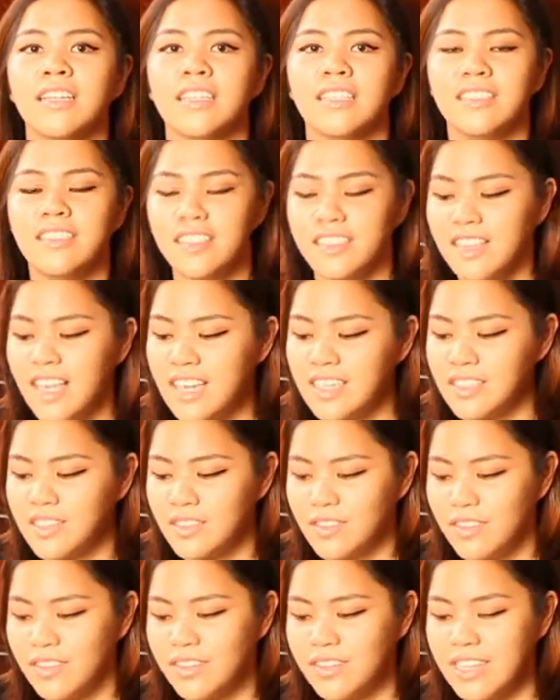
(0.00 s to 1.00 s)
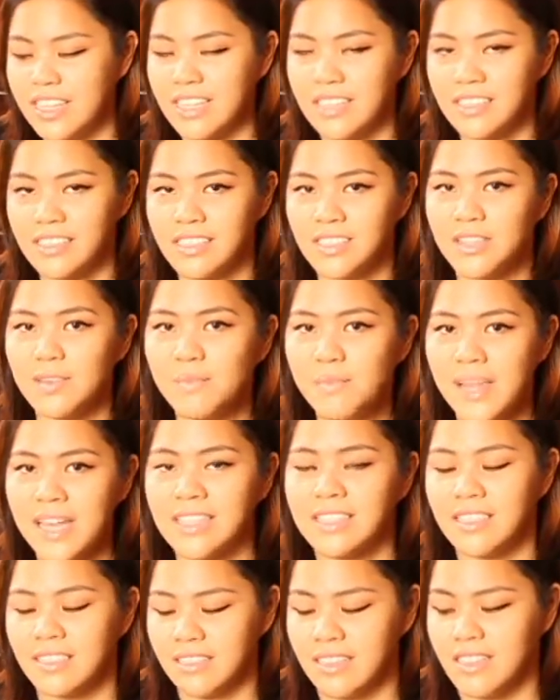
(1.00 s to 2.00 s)
The next theory is
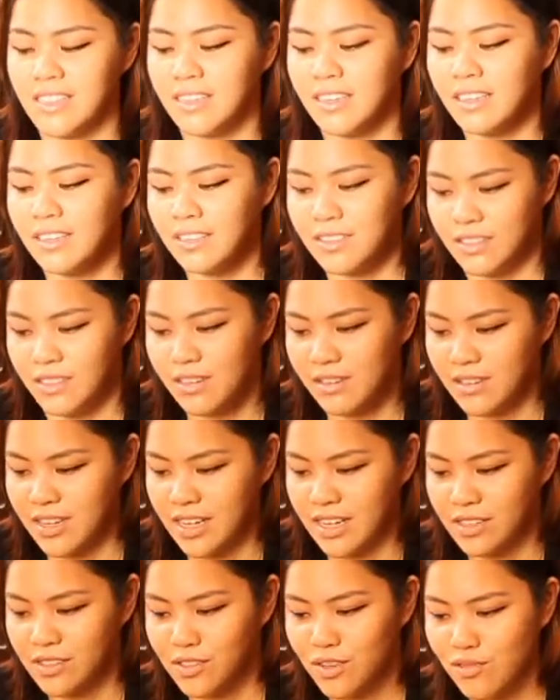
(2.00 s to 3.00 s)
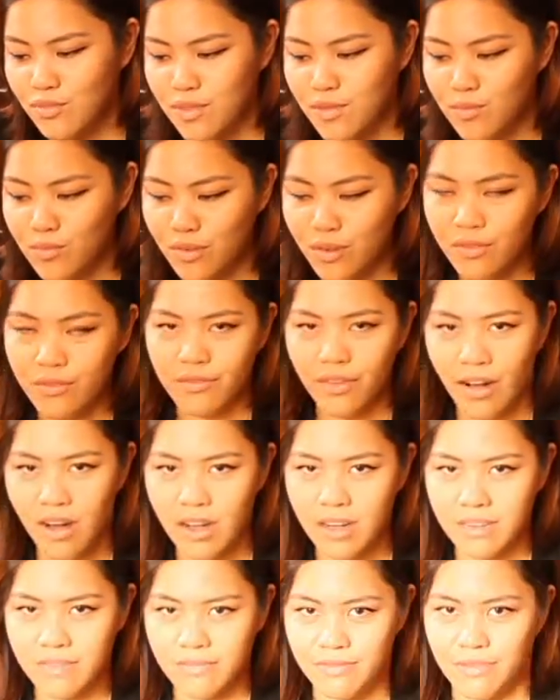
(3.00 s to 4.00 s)
complexity theory. So we move
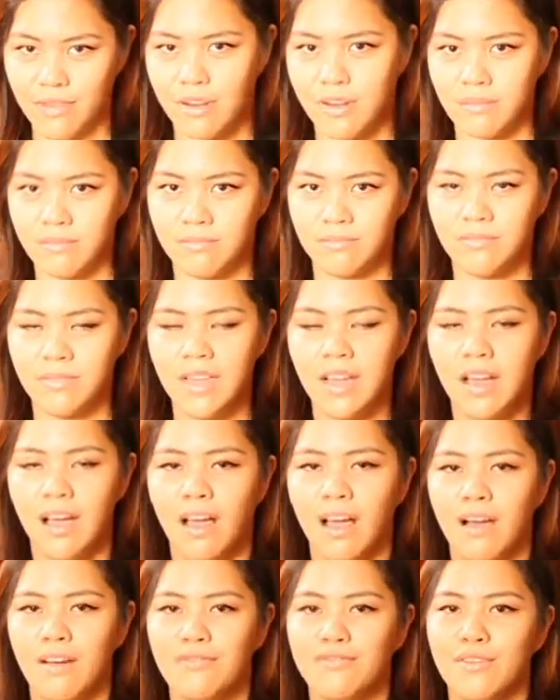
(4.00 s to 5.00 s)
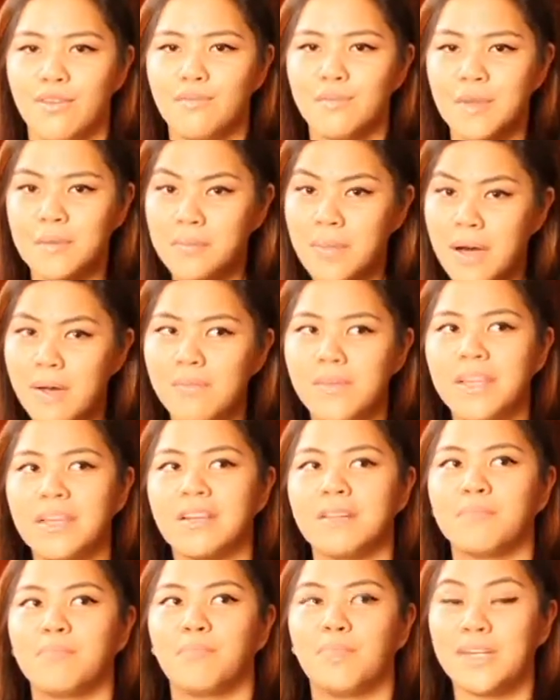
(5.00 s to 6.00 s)
on from the public
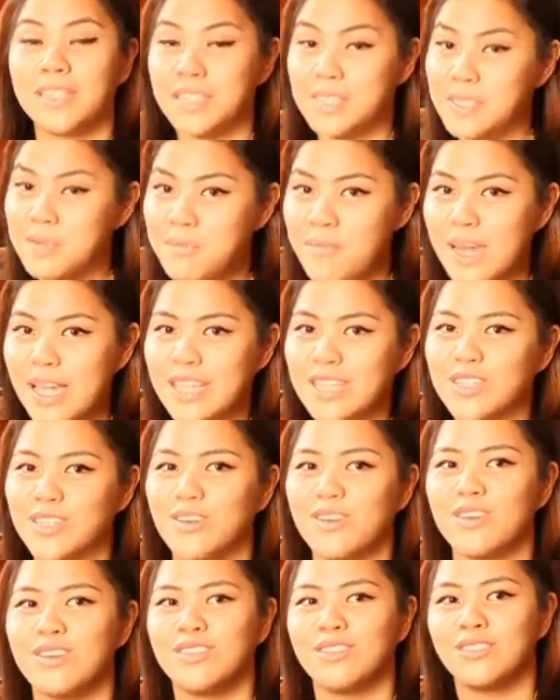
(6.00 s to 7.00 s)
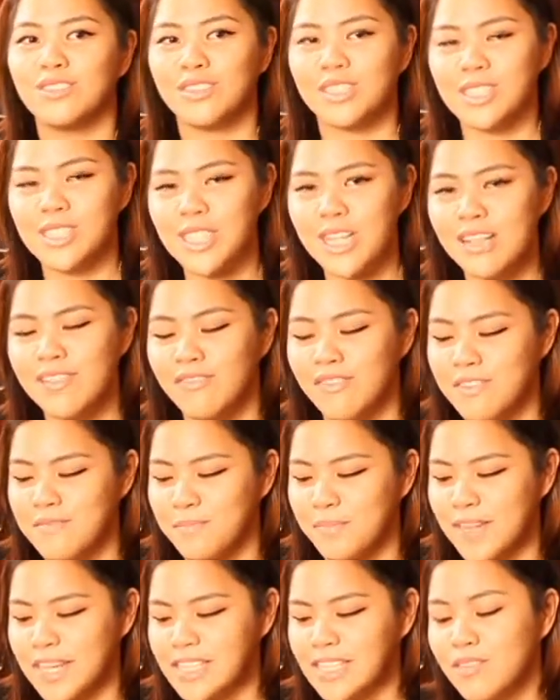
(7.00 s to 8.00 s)
participation to the
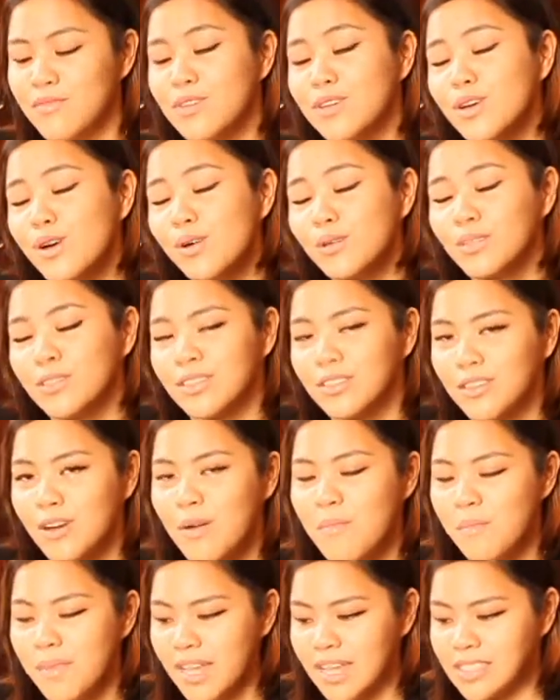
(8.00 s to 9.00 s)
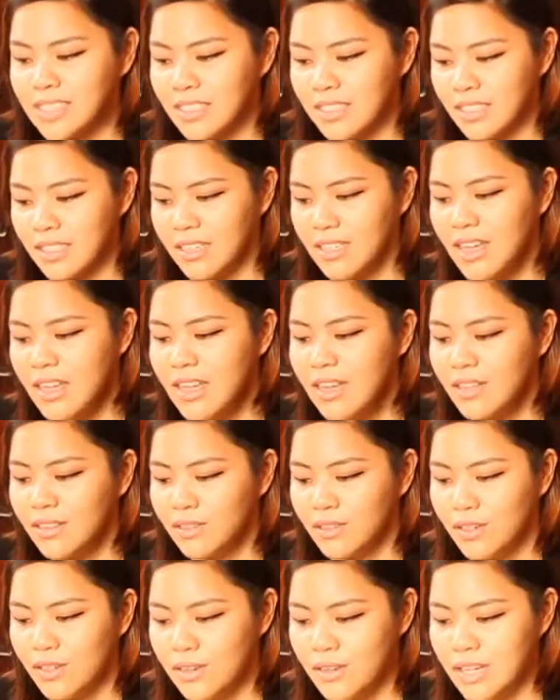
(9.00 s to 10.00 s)
self-in-place, and we go to the complexity
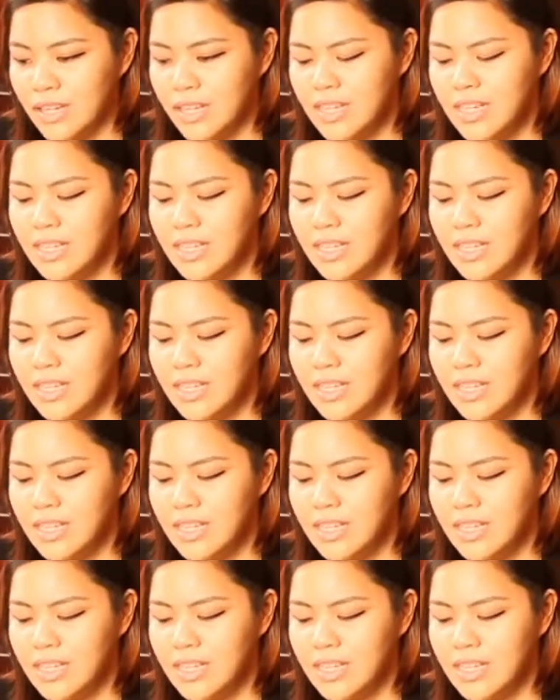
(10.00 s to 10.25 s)
theory.